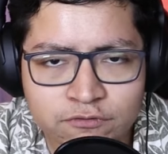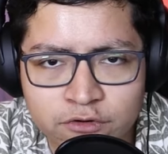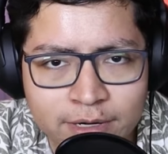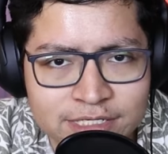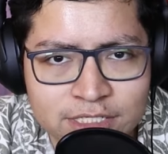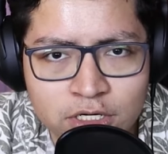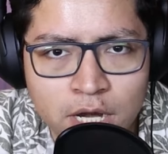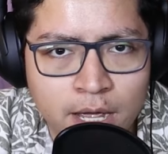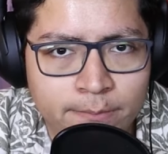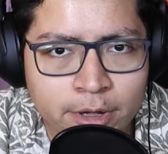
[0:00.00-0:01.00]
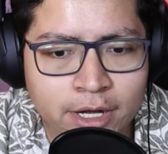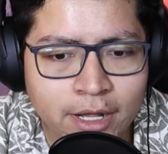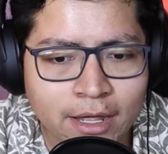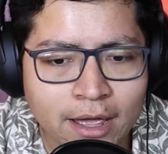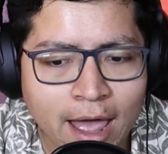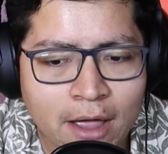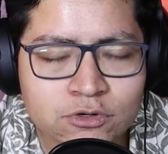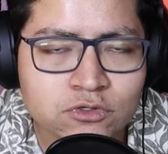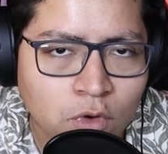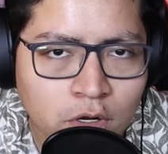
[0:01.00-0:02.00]
Barcelona, but I
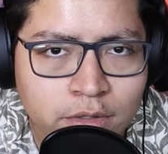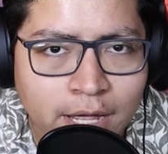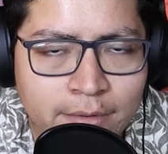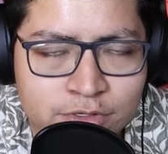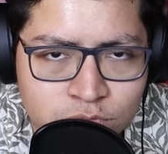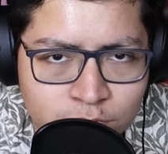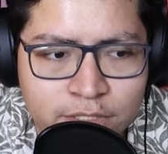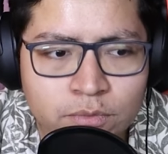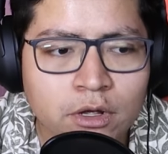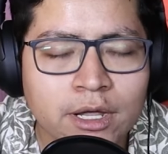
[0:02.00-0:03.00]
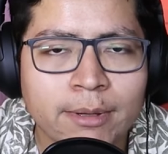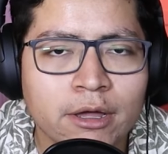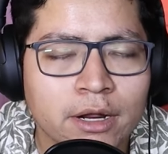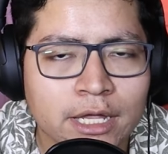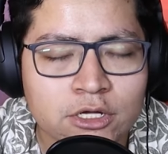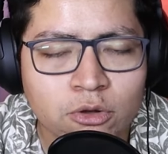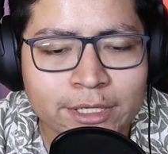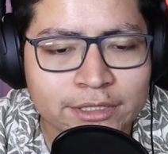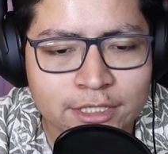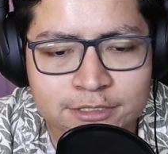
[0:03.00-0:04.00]
was wrong. I was really wrong about Iñigo
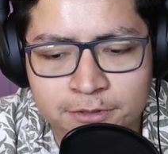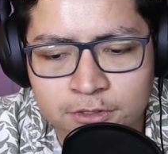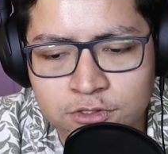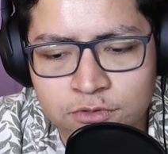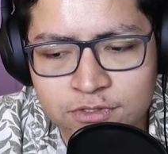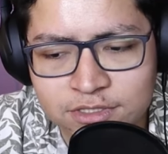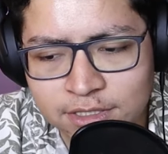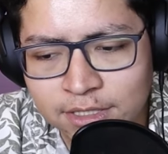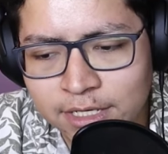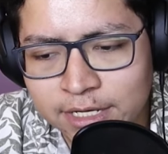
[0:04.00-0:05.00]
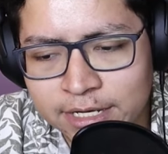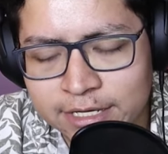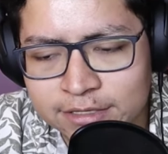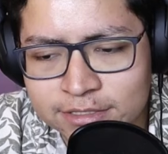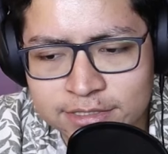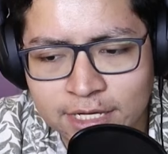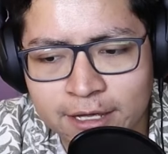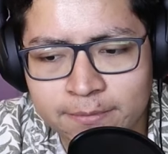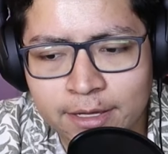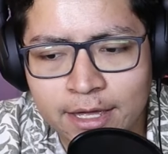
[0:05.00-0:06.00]
Martínez, because you see in this
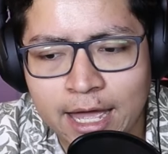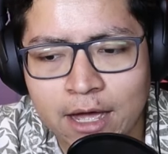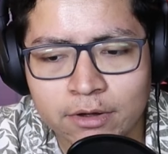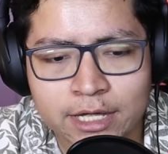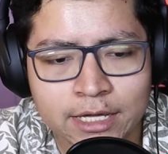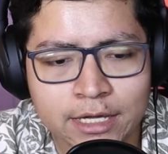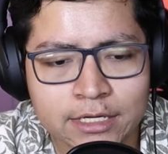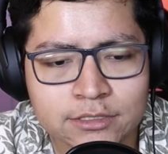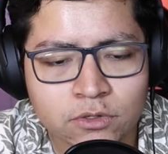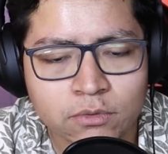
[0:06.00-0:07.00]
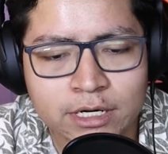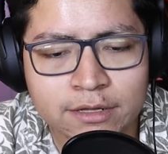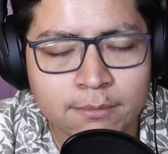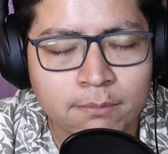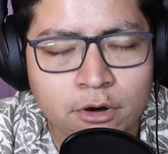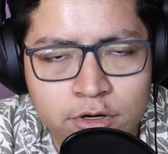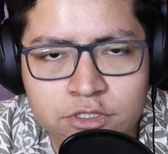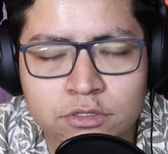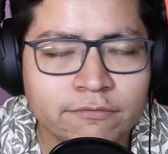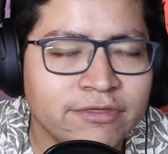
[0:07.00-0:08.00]
game how he is already the
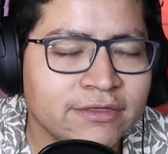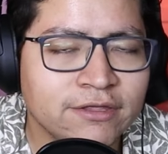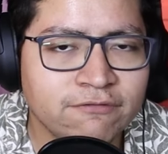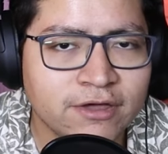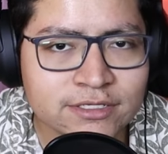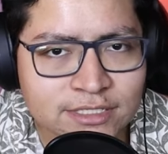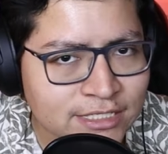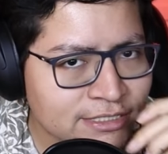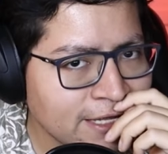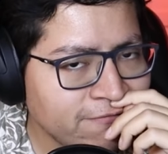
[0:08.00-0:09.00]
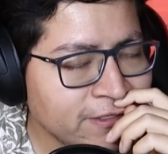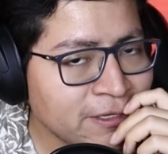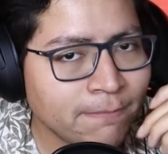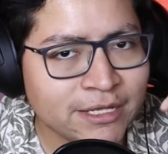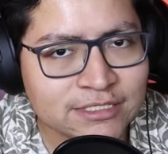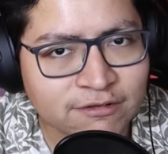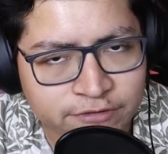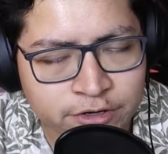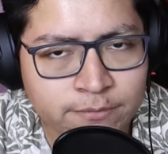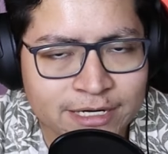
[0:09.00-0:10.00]
marshal of that defense. He's definitely the best
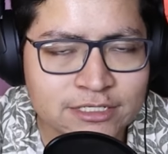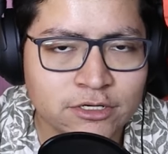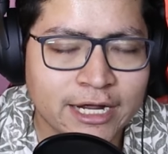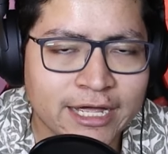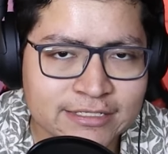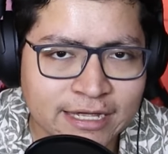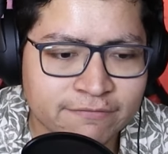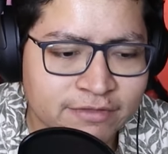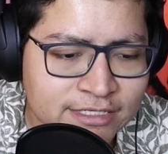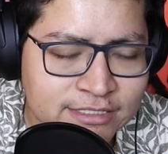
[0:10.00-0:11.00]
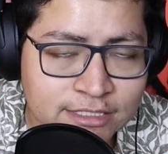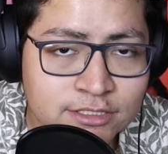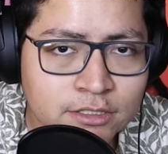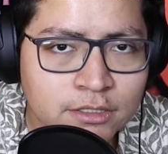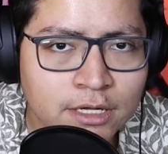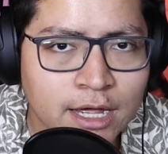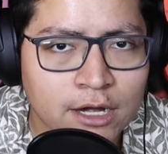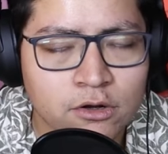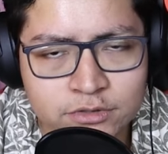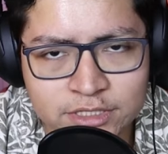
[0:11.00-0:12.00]
defender Barcelona has had this season
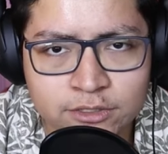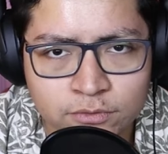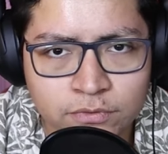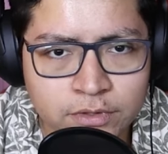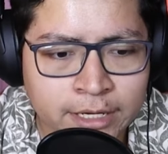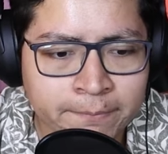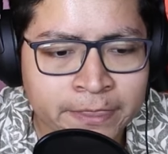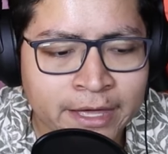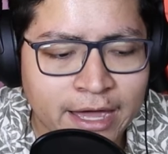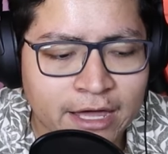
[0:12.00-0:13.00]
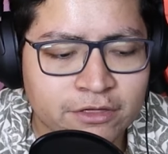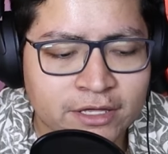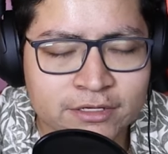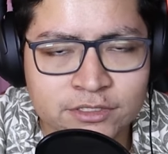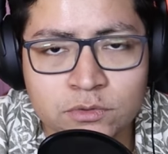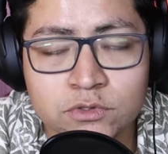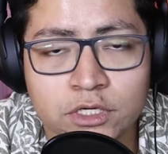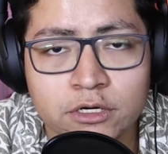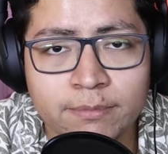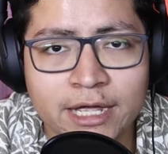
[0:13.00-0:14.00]
alongside Koundé. I think as the two
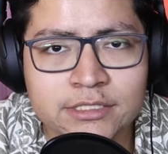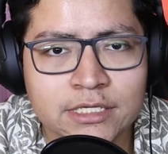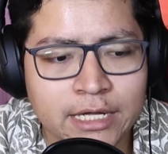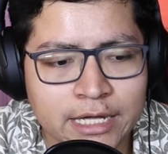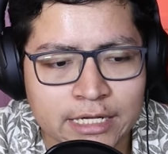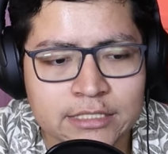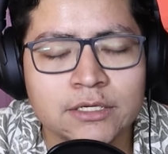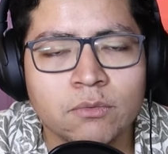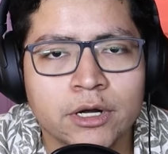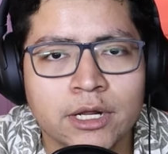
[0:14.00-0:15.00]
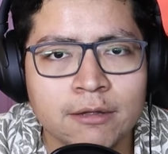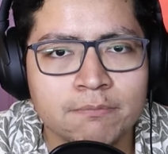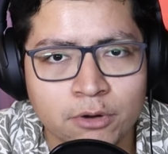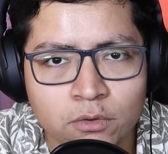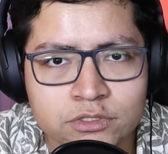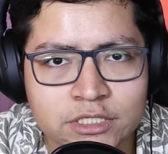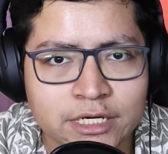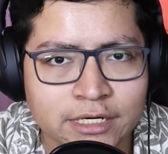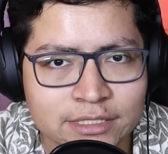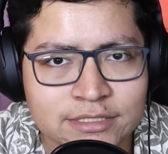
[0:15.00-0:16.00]
center backs, he's the one imposing,
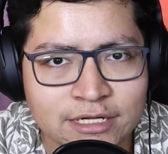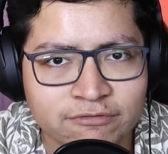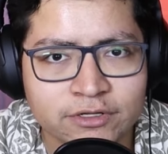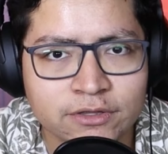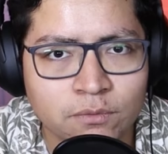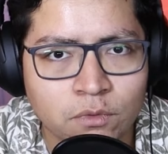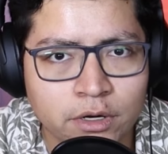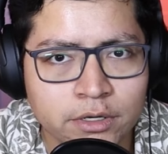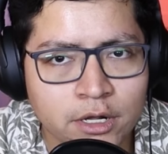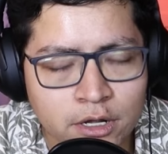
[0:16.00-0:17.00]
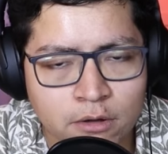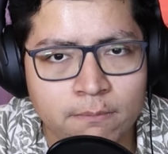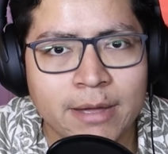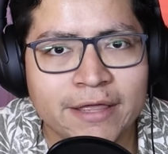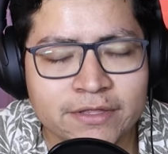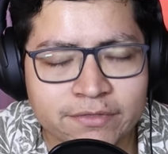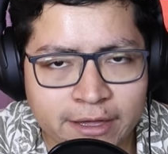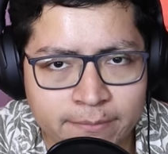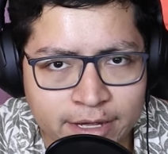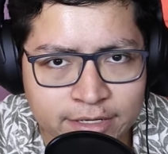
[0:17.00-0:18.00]
and he's definitely the one commanding
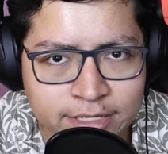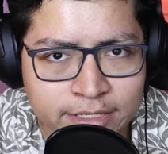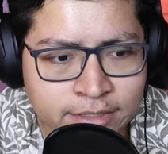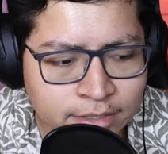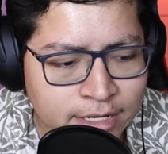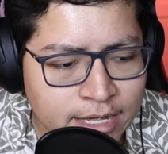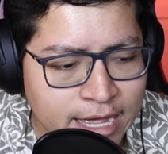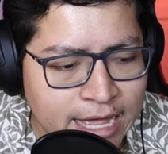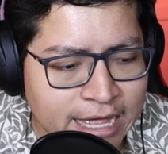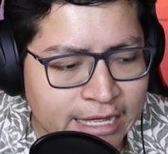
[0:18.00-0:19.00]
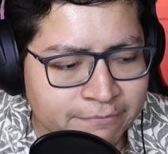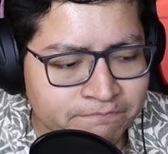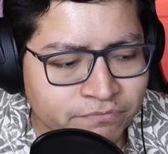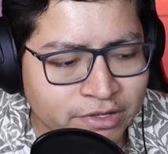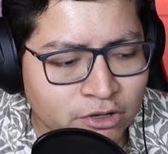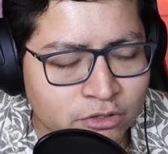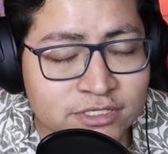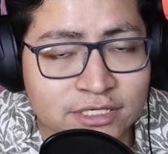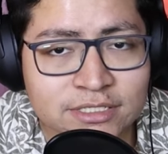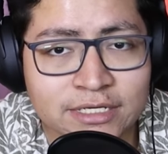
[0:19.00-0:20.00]
that back line. And
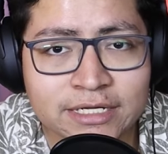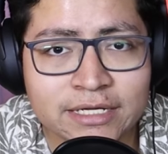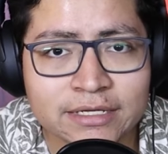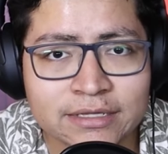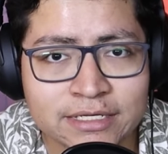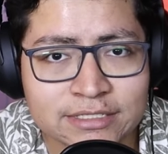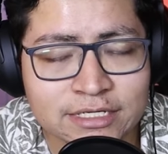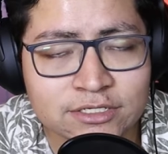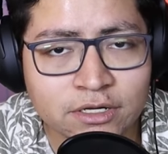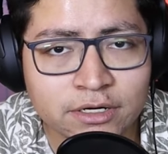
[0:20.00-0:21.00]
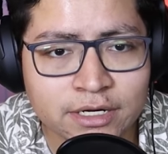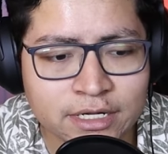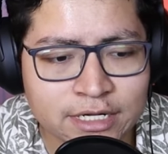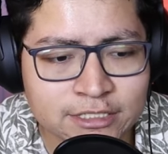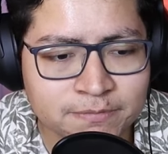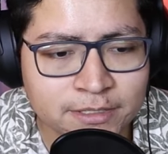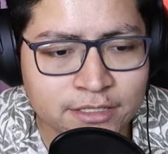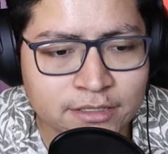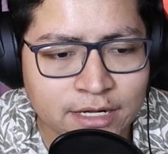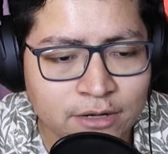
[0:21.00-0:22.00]
consistently this season, he has
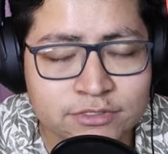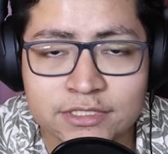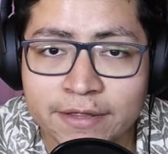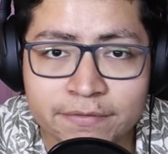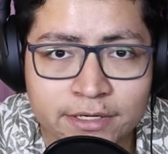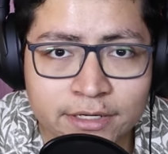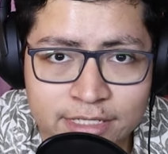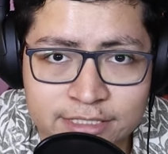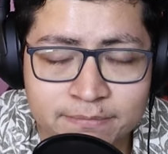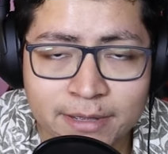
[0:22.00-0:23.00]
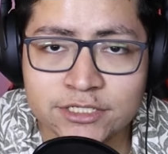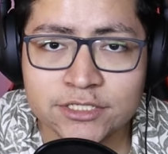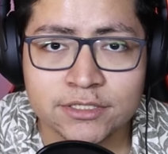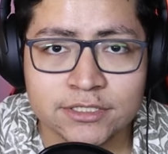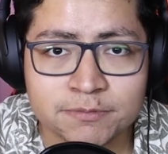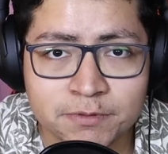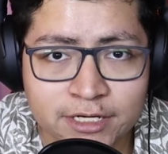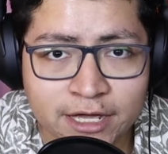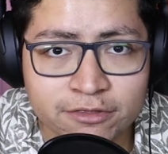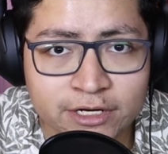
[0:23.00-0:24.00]
been outstanding. He's matching the speed
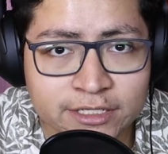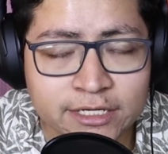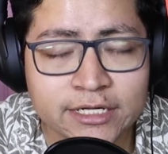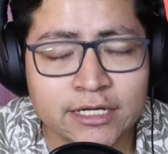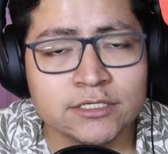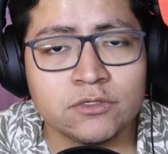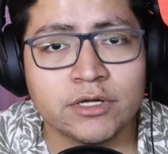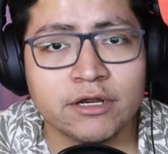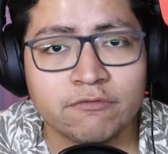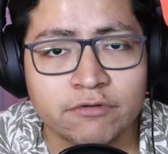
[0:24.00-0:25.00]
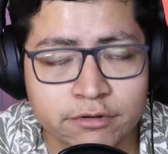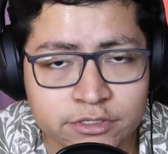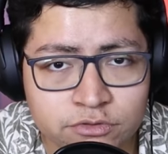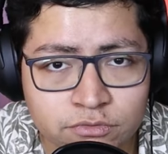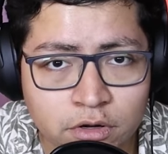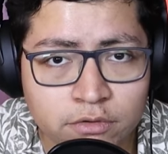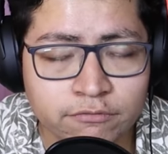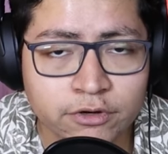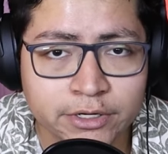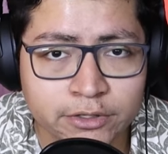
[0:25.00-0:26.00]
athletically. He's looking very strong,
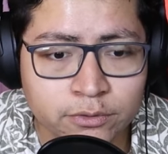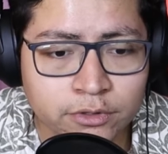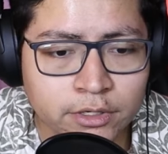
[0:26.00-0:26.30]
very good.